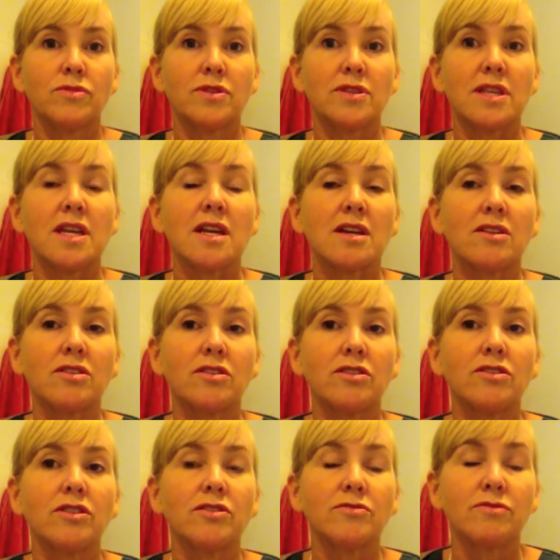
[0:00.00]

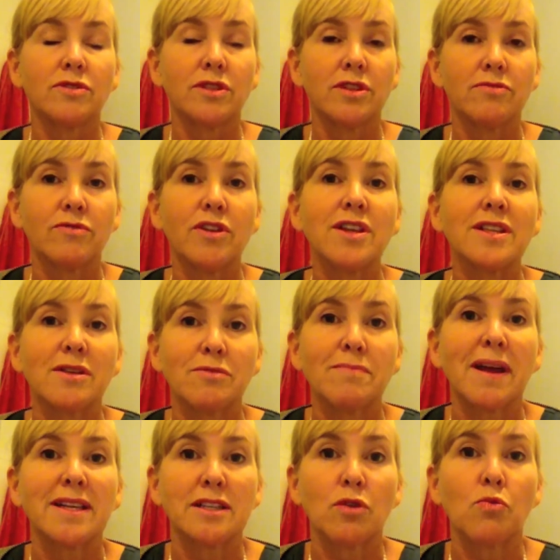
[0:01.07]
thing that
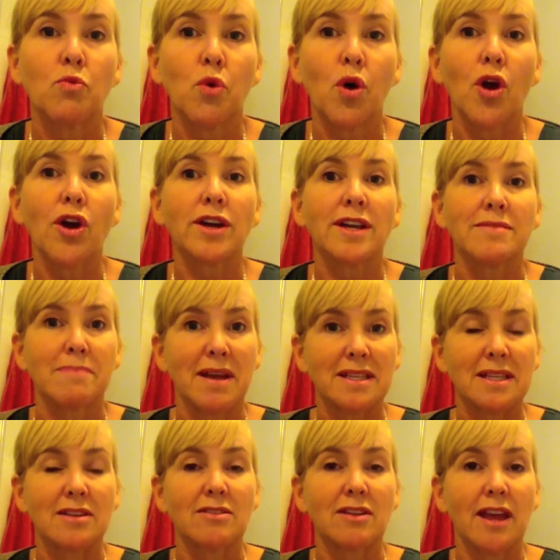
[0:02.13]
makes it work and
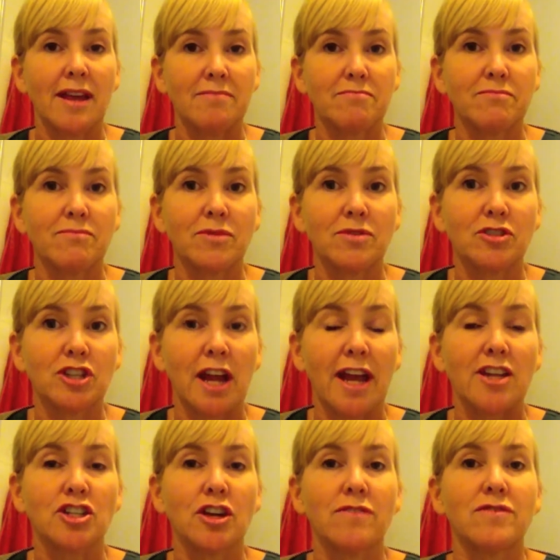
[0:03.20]
makes it
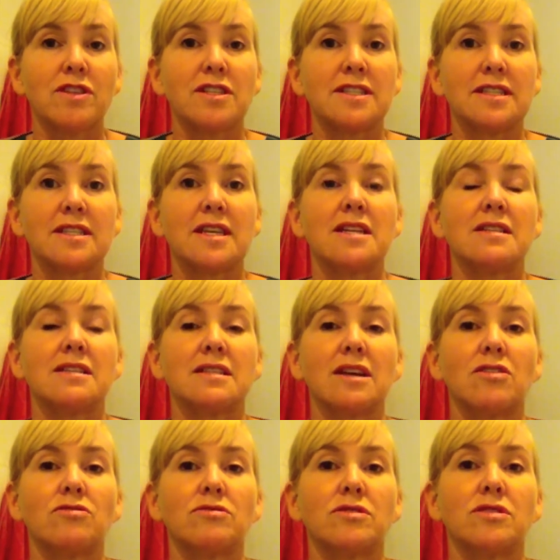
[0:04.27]
change over the skin
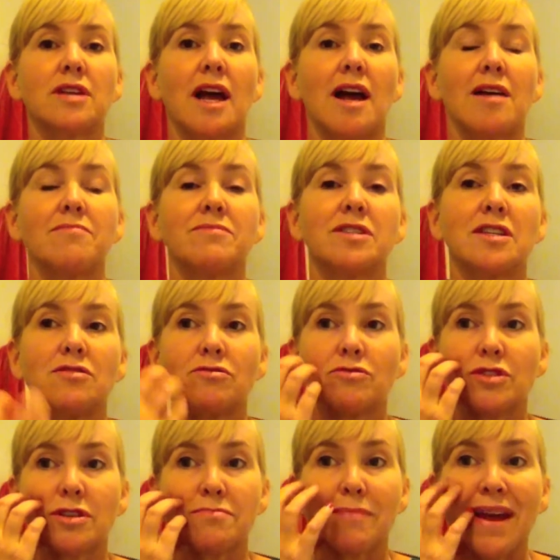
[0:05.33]
cells
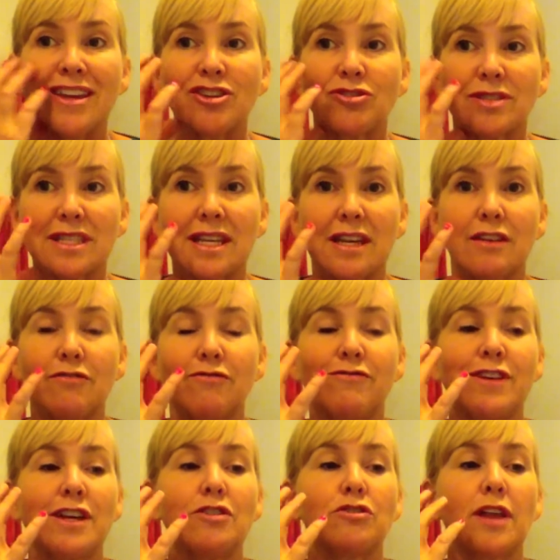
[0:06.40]
to make your skin
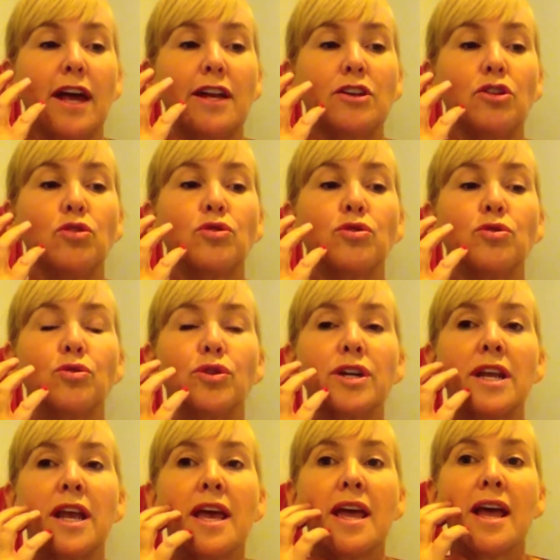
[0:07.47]
feel and look
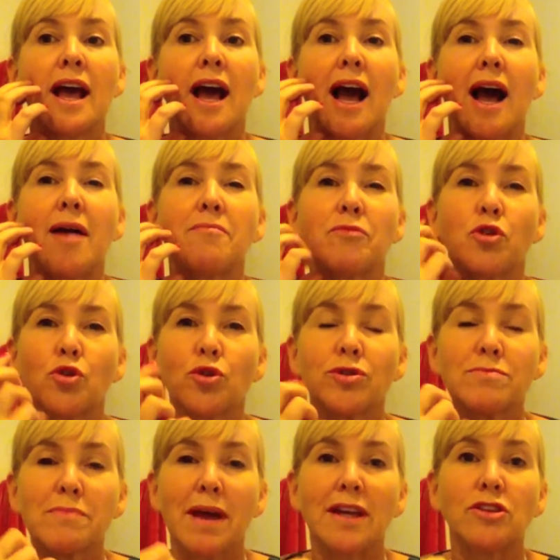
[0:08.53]
good,
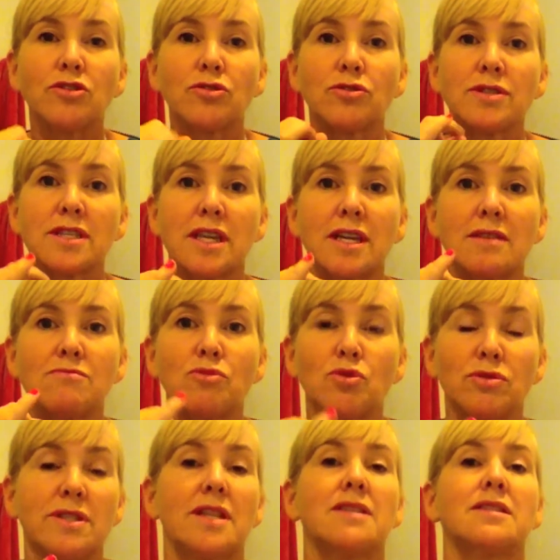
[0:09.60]
could make your skin more
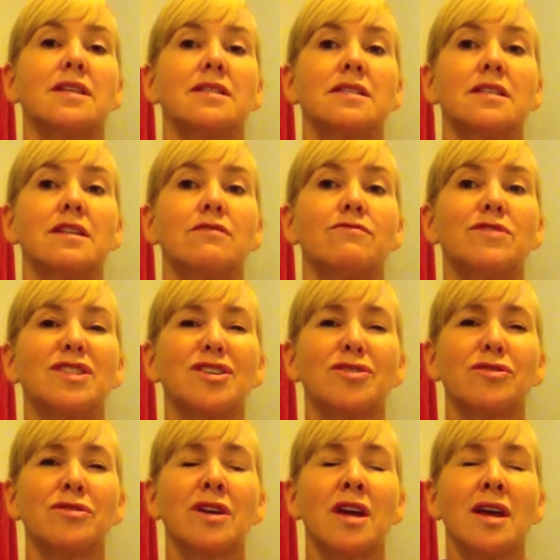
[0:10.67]
sun sensitive.
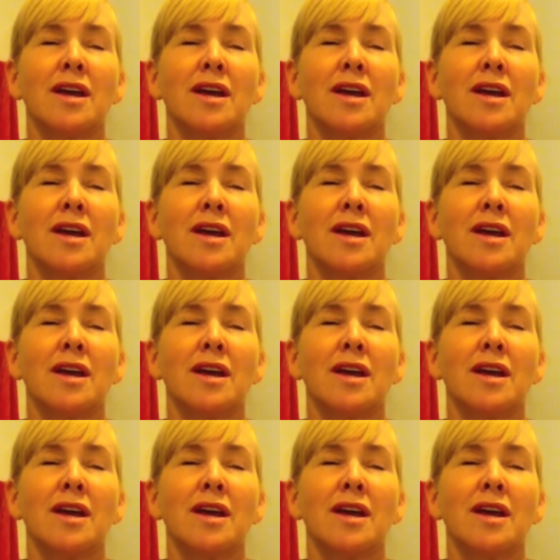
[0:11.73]
So